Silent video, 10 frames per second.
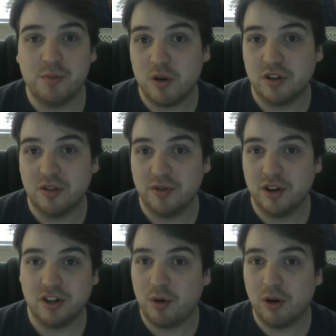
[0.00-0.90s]
most of
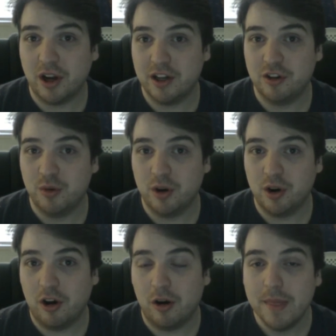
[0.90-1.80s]
which I won't get into at all.